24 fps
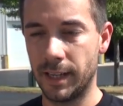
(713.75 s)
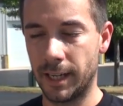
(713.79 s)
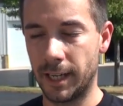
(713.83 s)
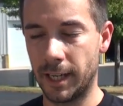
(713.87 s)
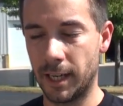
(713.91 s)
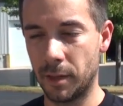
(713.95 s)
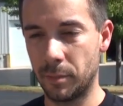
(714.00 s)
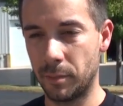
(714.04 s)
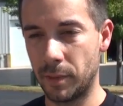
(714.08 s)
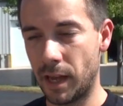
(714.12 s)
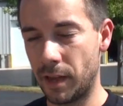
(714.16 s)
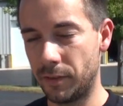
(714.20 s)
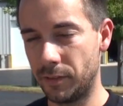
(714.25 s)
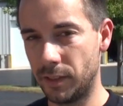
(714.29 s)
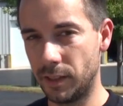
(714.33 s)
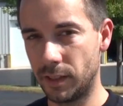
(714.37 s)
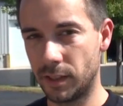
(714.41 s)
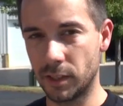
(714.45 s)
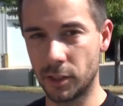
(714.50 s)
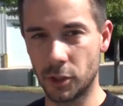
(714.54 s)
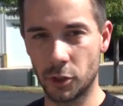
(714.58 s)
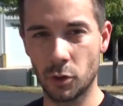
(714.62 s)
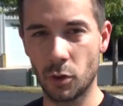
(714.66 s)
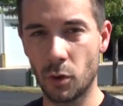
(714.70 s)
um, heavy
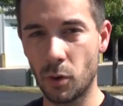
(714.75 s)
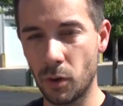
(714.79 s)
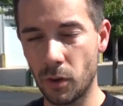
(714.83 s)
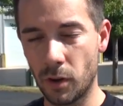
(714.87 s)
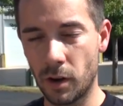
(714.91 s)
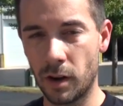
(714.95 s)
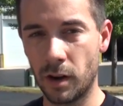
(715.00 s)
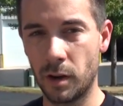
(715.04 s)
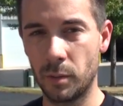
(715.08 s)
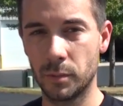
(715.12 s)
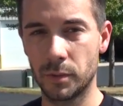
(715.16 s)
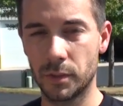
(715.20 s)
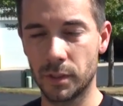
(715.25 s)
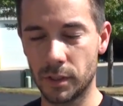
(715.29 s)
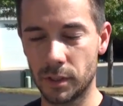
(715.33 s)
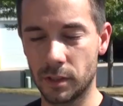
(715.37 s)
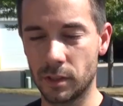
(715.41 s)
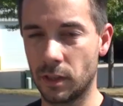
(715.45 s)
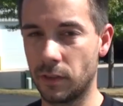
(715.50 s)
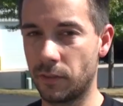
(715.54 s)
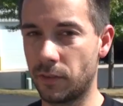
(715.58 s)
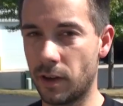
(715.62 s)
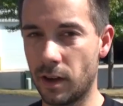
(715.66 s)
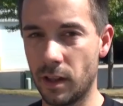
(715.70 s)
control arms and
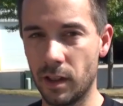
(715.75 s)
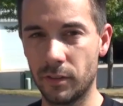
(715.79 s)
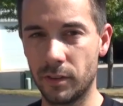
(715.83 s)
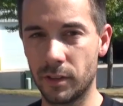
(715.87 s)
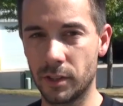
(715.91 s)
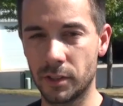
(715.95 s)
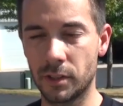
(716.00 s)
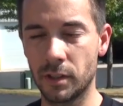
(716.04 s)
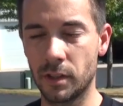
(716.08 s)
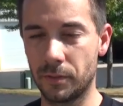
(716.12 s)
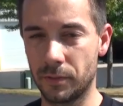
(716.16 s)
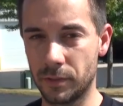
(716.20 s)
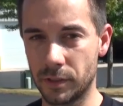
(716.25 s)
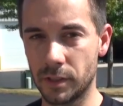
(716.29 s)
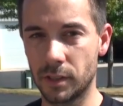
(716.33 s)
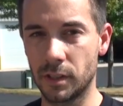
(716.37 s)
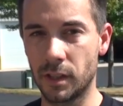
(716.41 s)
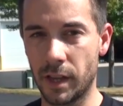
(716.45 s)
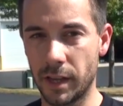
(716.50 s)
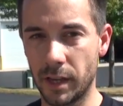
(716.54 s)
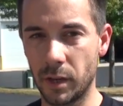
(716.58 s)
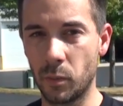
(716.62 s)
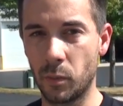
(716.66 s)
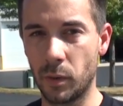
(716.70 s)
stuff. All of our stuff is
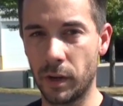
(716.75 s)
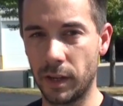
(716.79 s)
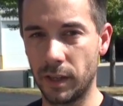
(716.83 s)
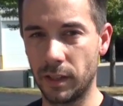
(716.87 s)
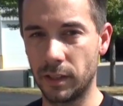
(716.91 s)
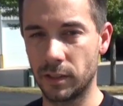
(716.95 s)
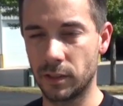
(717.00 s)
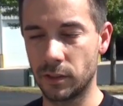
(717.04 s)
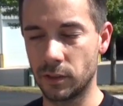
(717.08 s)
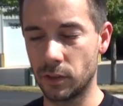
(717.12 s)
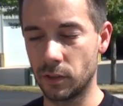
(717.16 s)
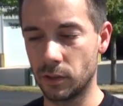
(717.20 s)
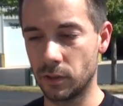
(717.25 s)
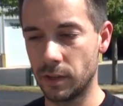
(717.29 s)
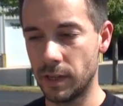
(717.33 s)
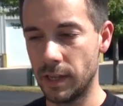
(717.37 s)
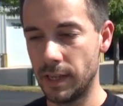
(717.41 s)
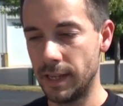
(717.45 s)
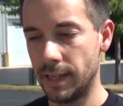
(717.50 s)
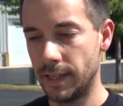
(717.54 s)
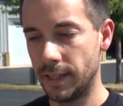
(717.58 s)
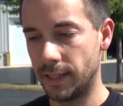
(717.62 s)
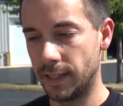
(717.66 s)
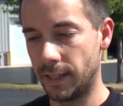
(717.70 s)
lightweight, so
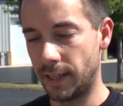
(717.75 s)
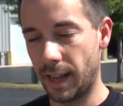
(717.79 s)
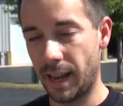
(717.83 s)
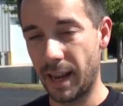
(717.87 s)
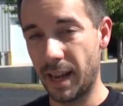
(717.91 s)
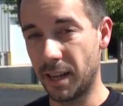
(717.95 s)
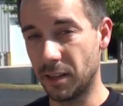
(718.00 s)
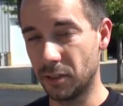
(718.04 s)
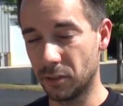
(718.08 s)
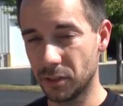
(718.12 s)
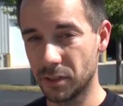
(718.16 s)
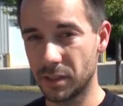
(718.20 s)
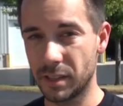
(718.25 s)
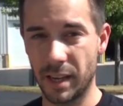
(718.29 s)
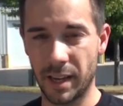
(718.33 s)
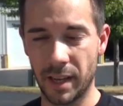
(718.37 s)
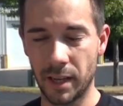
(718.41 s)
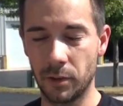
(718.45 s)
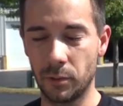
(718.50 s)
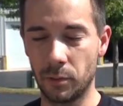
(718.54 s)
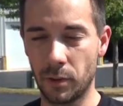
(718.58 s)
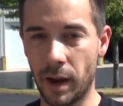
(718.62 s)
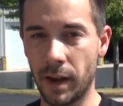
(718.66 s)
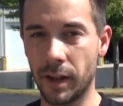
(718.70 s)
it handles
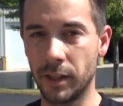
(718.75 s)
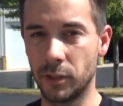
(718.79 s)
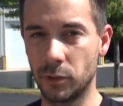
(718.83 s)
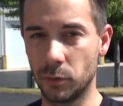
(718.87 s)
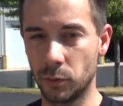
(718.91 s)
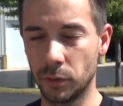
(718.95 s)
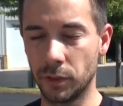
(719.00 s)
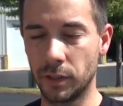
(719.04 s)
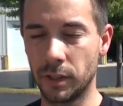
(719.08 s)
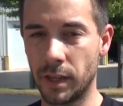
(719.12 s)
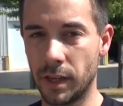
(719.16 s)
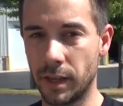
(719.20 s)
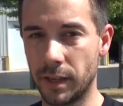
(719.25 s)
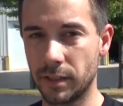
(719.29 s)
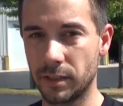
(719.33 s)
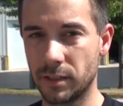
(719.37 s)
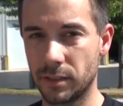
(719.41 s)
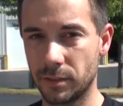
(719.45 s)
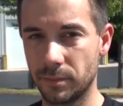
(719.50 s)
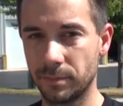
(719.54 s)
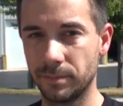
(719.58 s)
and rides really nice.